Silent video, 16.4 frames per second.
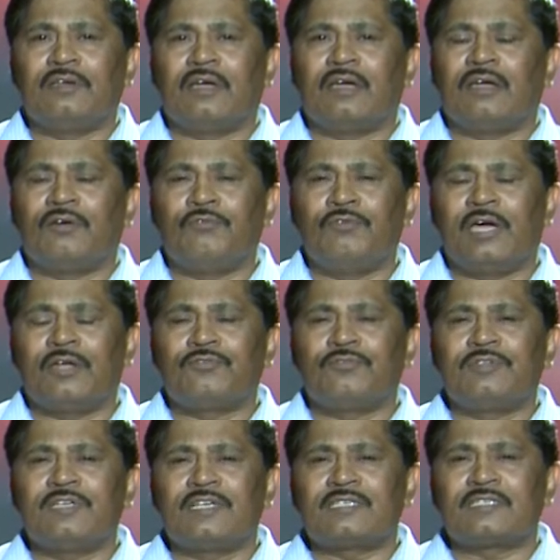we have to
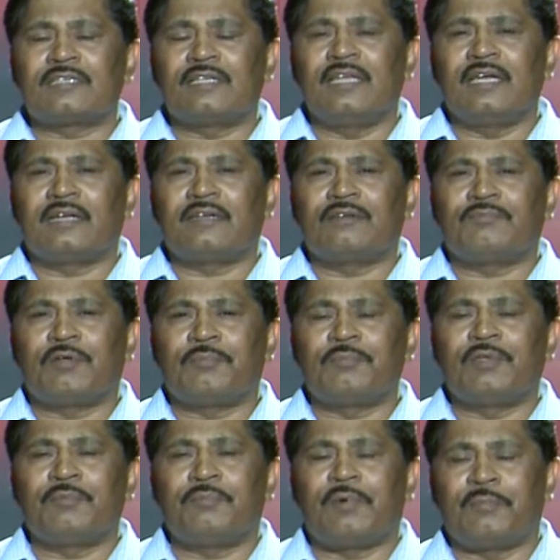just select from
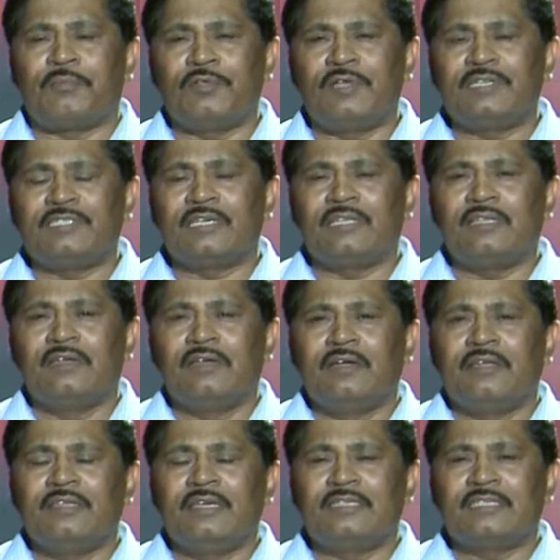the population
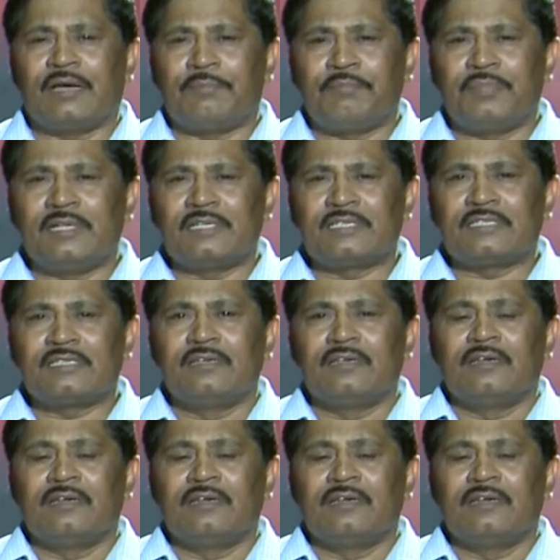the samples.